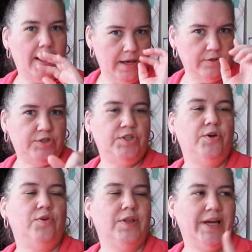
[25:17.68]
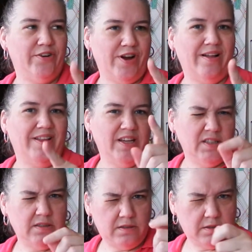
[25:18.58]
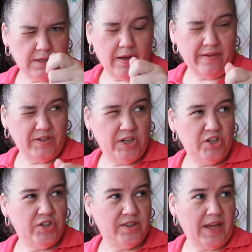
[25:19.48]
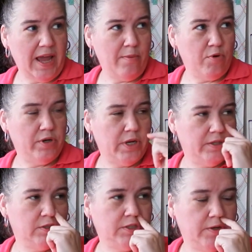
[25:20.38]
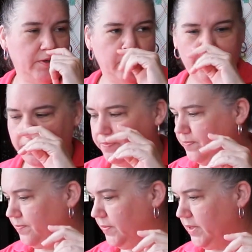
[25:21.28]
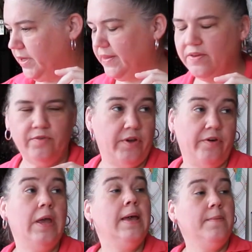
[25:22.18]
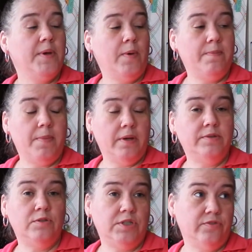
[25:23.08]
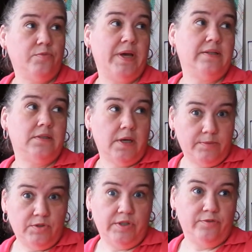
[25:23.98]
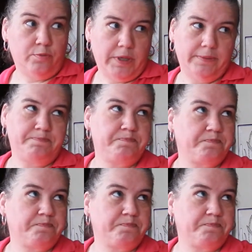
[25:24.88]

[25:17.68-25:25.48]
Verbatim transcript: I'll show you later. I'll un I'll have to unhook the camera and, and show you the, the, the over there. Anyway, the bottom two shelves are Maddie's. The top two shelves are mine.